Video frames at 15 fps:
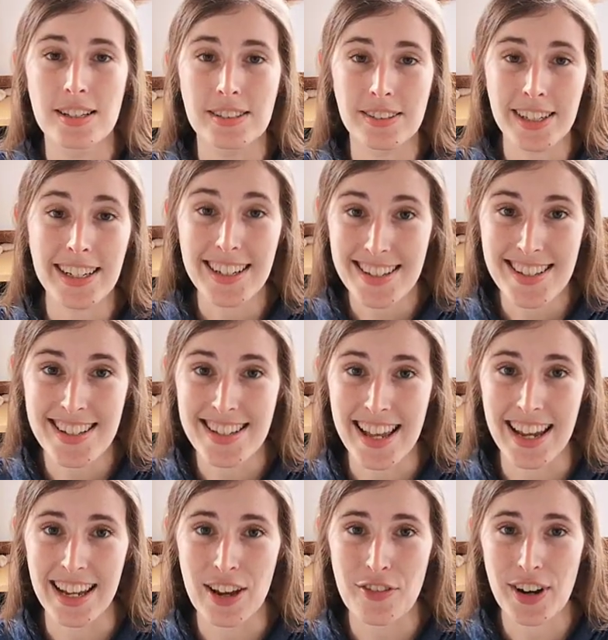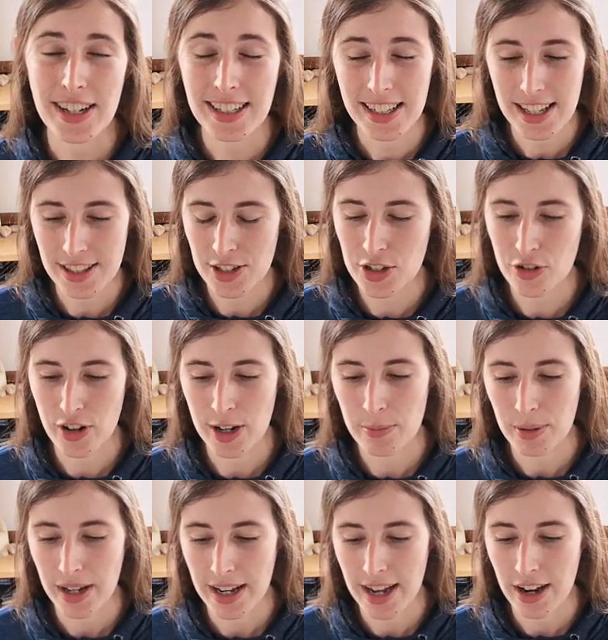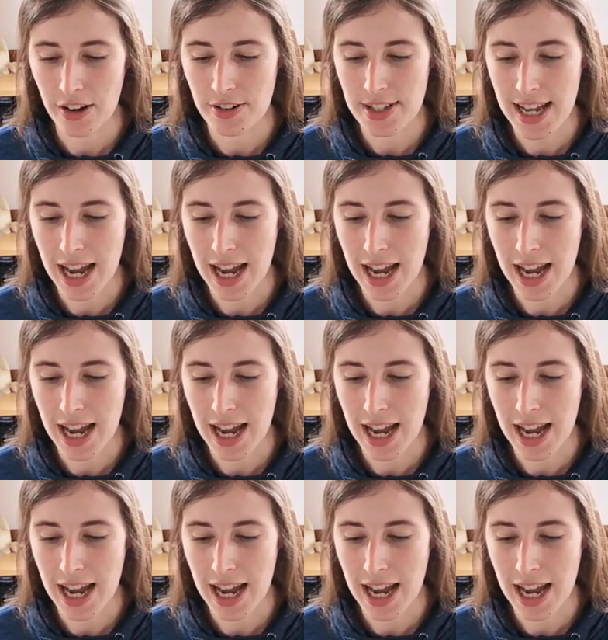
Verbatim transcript: So needless to say, if I'd let this trade play out,